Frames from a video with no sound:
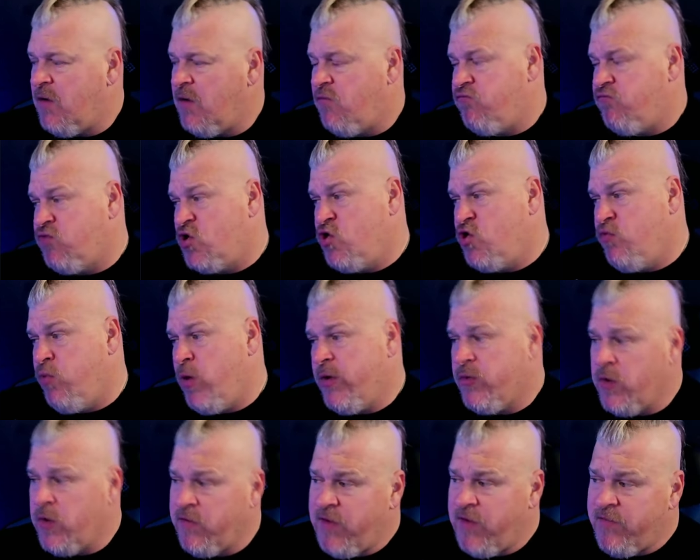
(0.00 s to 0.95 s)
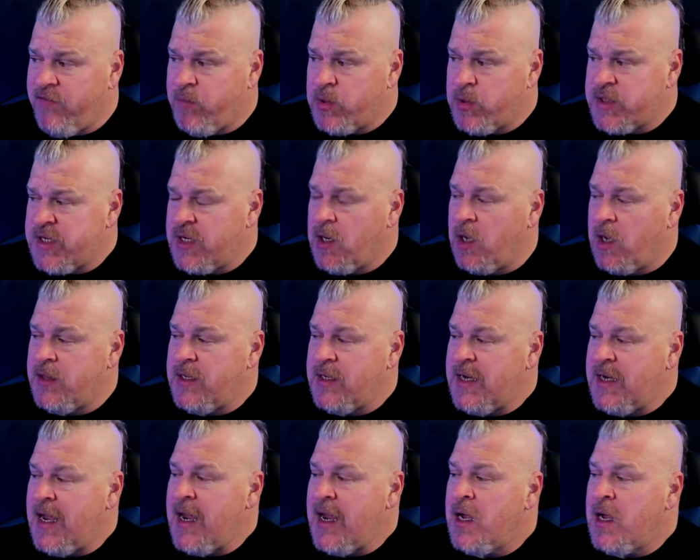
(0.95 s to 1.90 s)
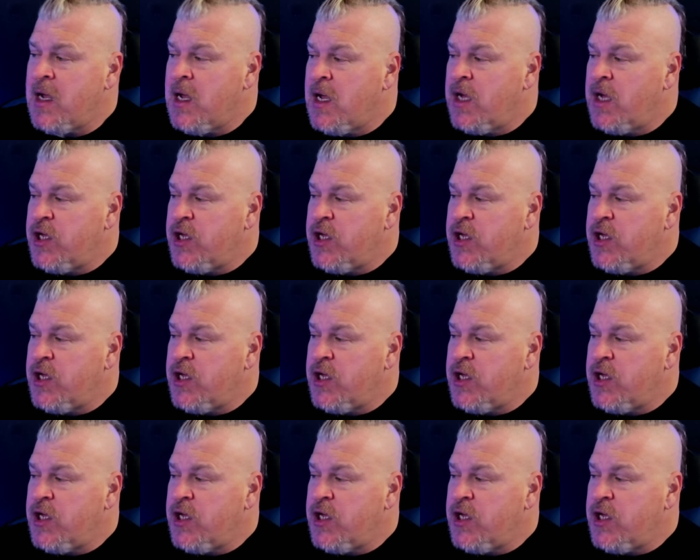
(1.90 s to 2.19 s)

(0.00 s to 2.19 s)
two point three five percent uh, on the day.